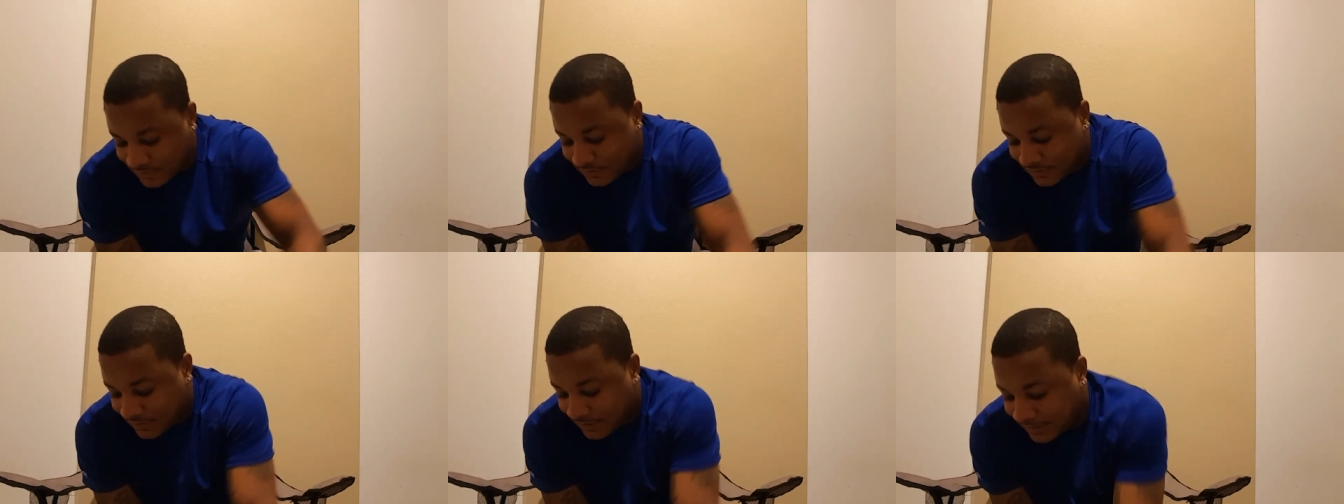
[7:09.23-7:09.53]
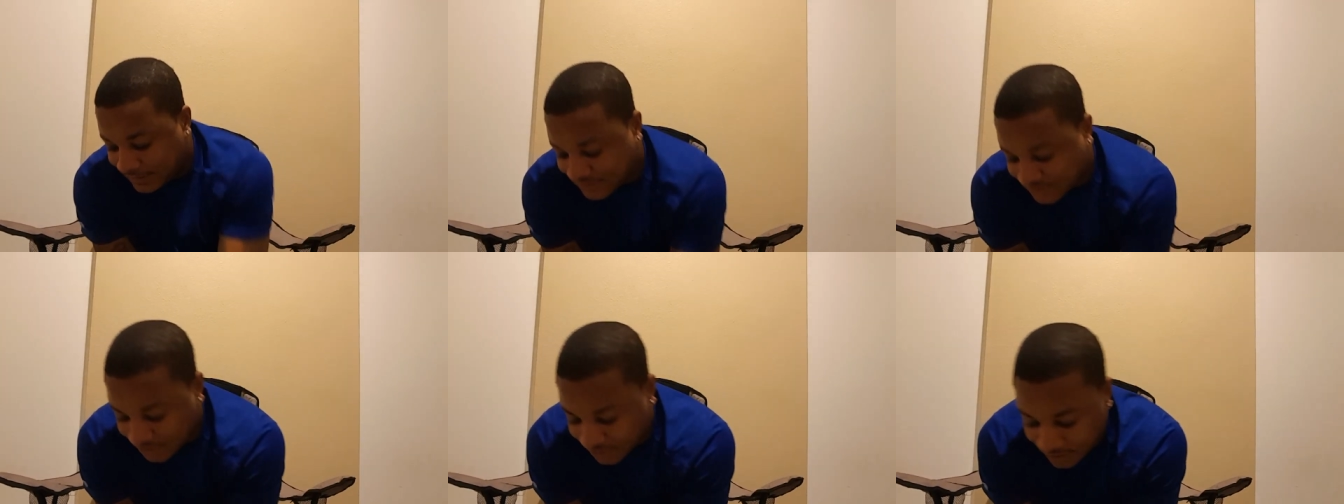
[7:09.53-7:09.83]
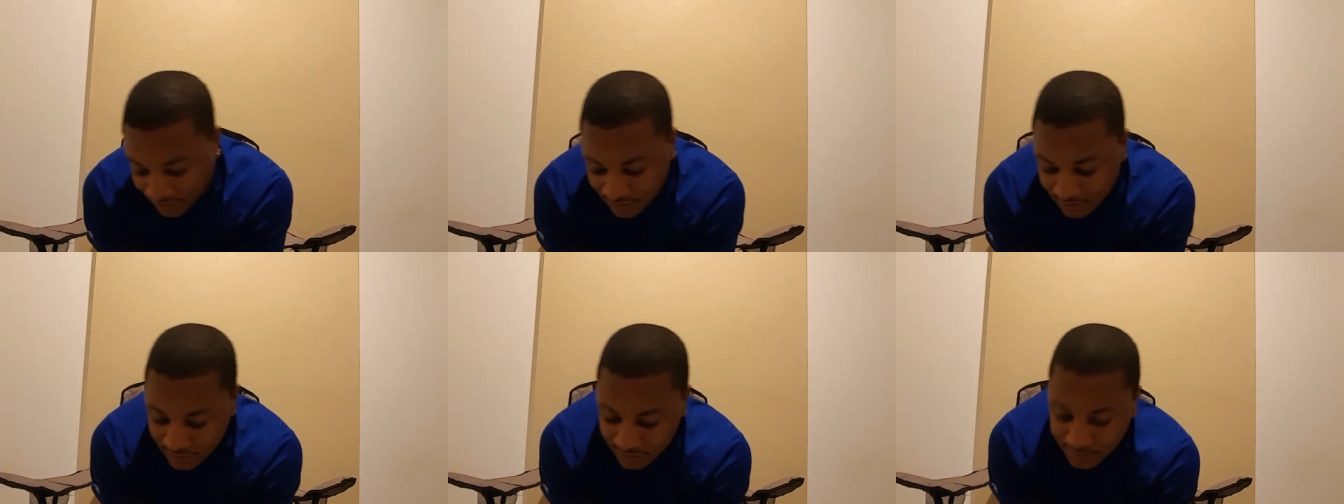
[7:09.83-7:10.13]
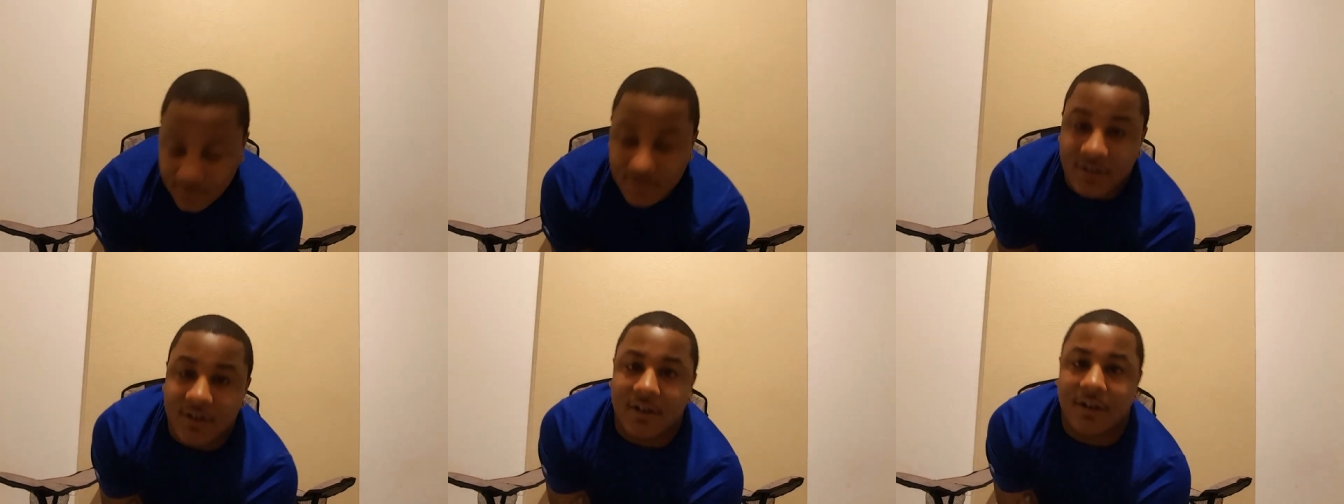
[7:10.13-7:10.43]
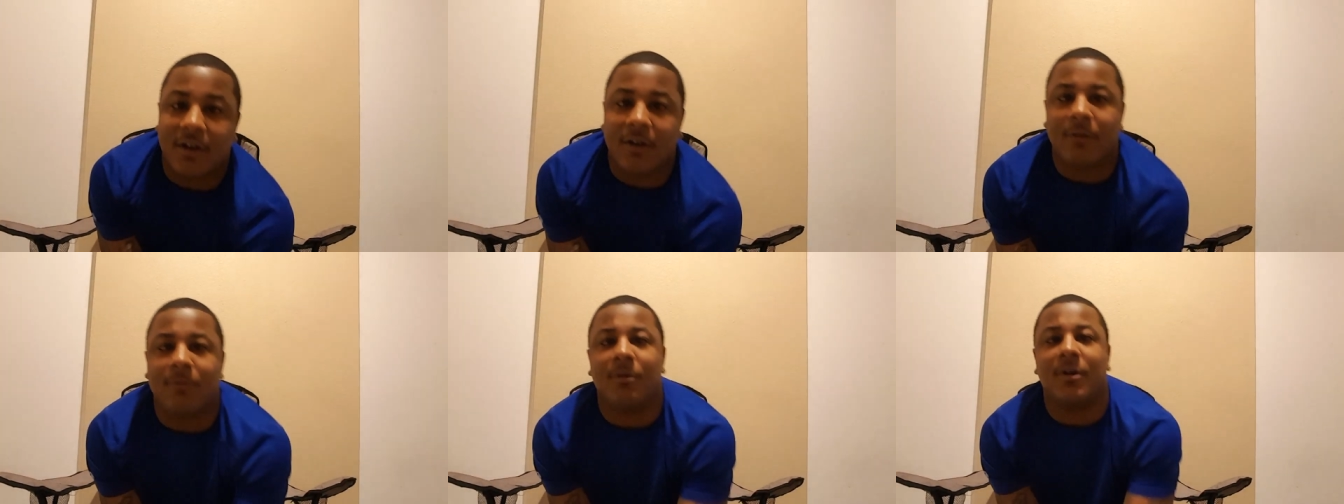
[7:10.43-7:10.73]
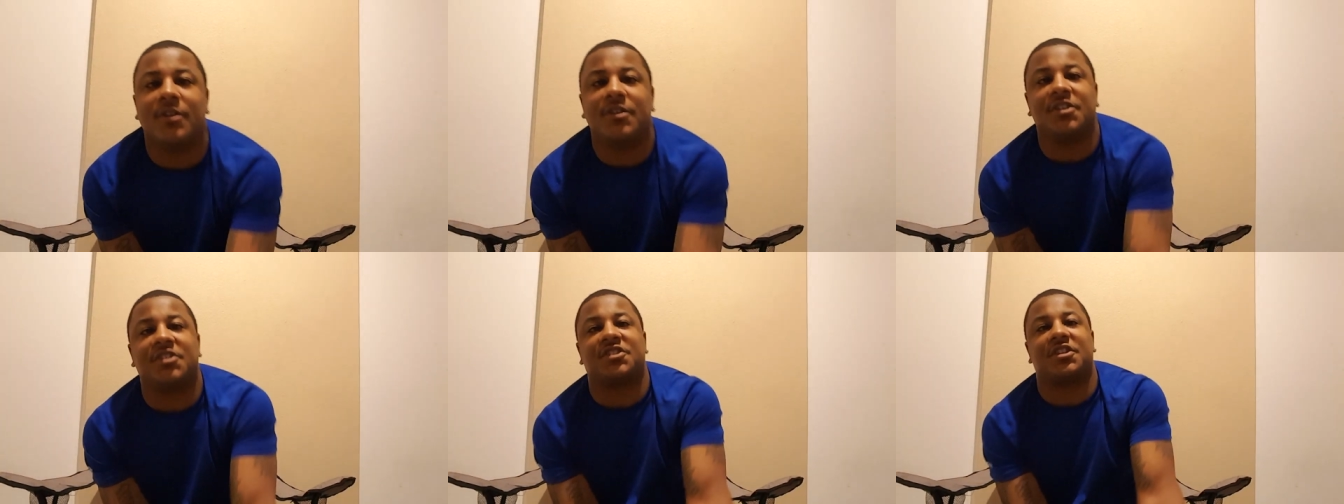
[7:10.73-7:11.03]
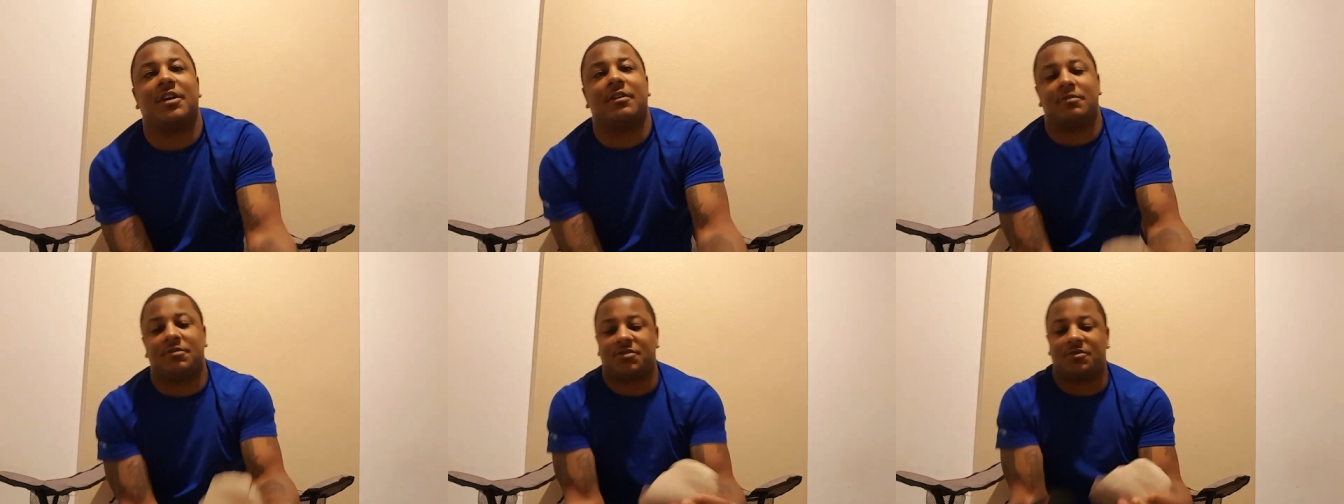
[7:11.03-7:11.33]
So that's all I wanted to
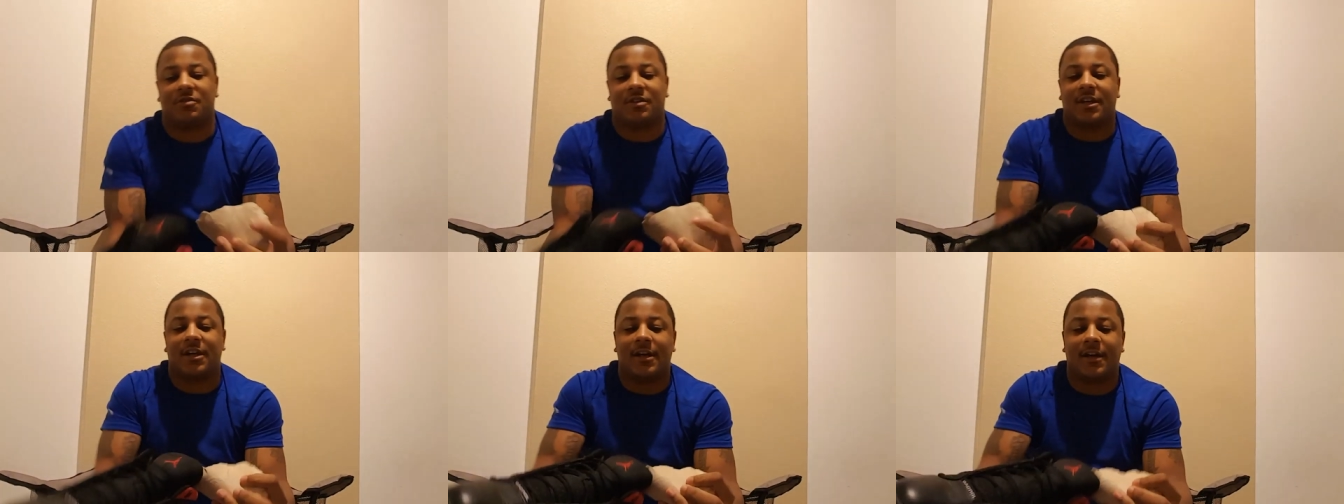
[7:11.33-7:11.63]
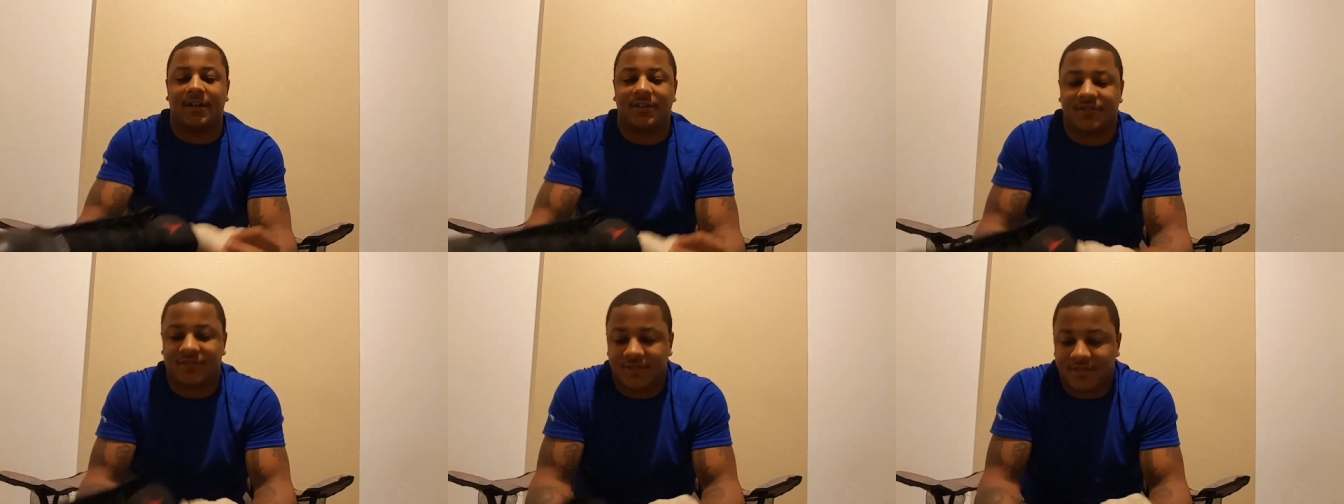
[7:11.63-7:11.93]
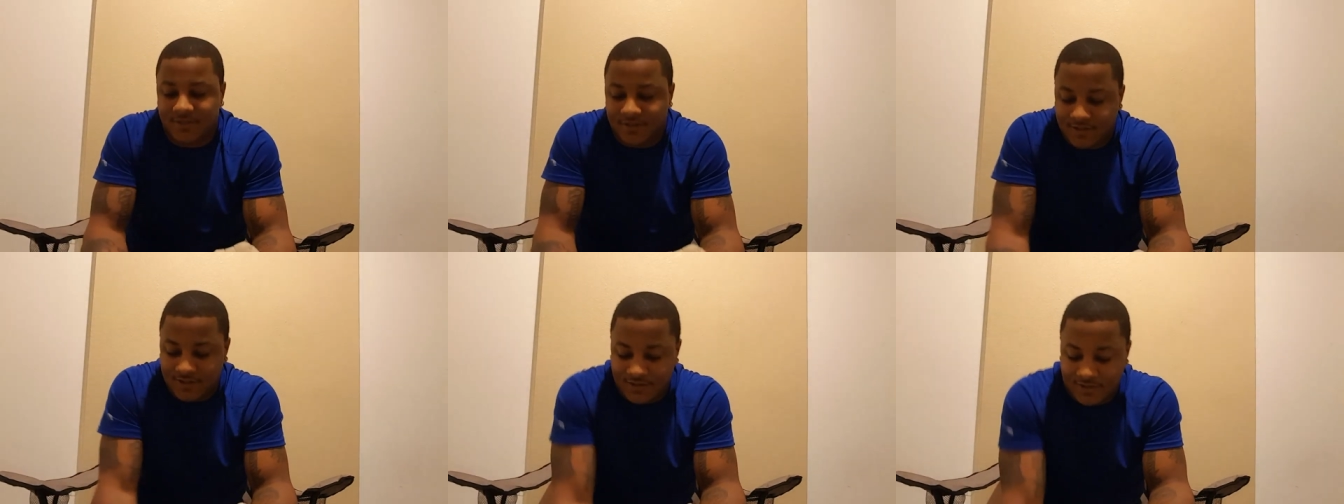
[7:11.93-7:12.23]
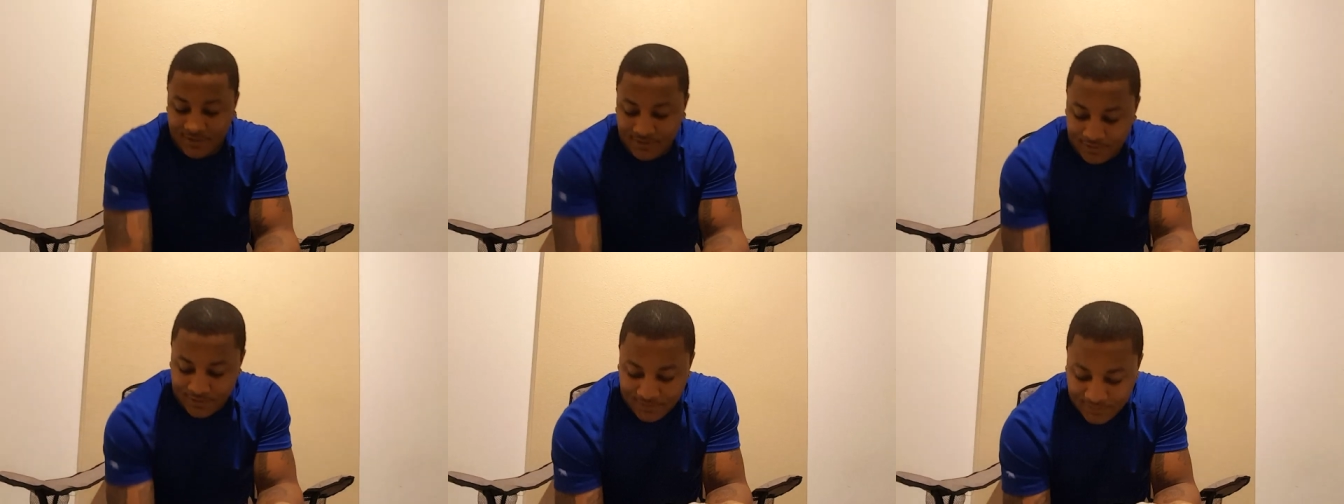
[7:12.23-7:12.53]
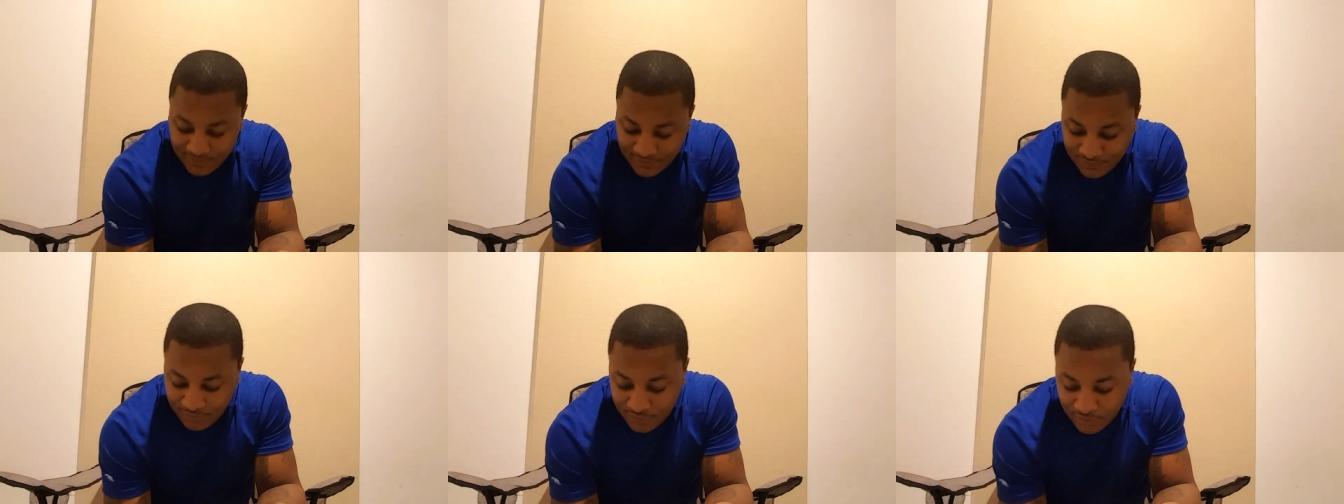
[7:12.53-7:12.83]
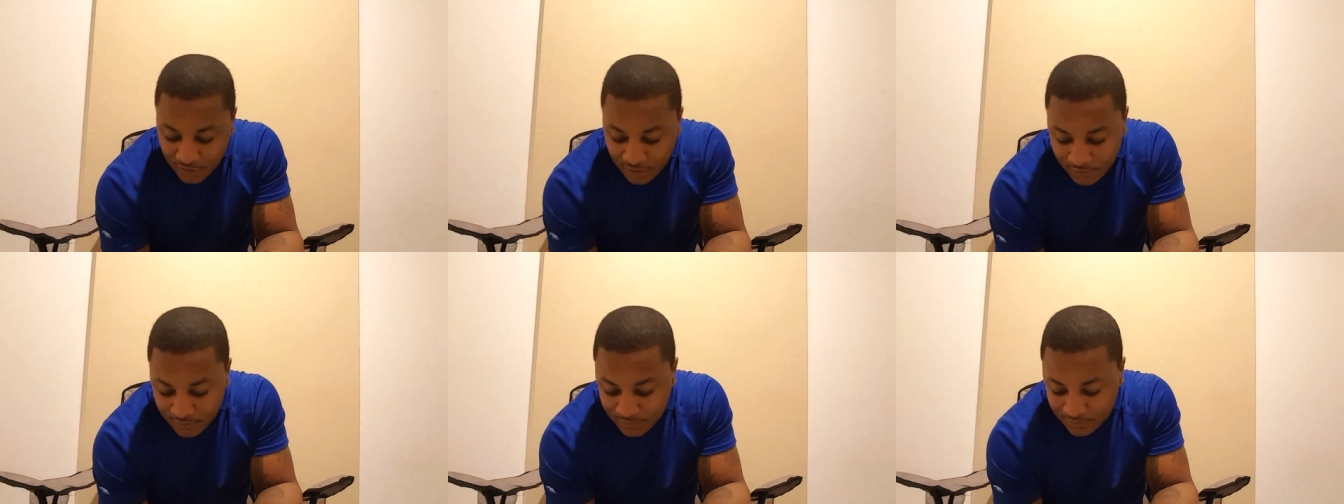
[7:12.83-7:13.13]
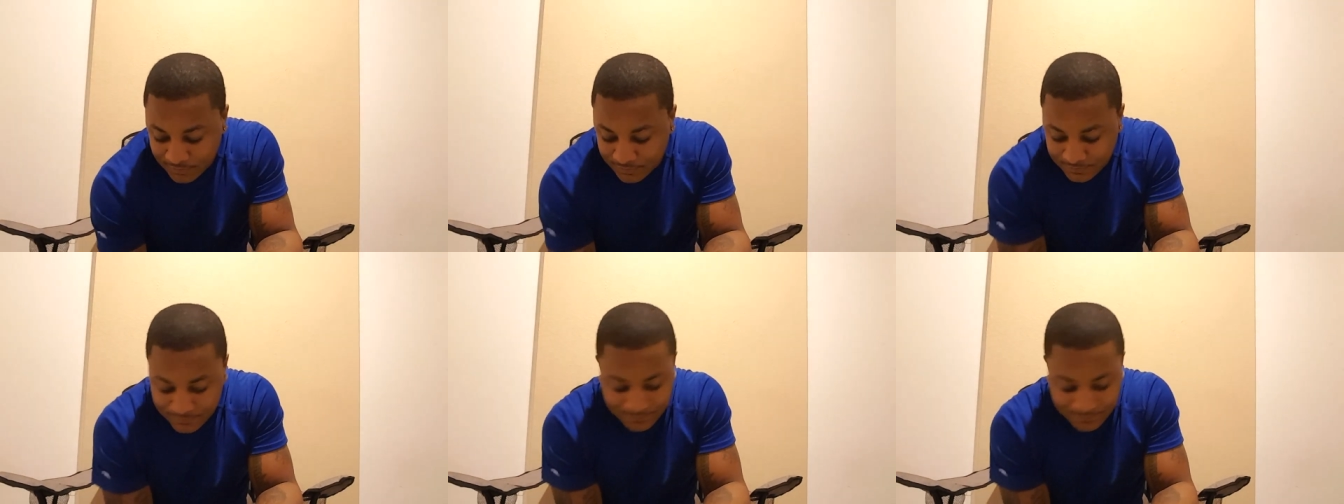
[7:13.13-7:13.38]
share with you guys. You know,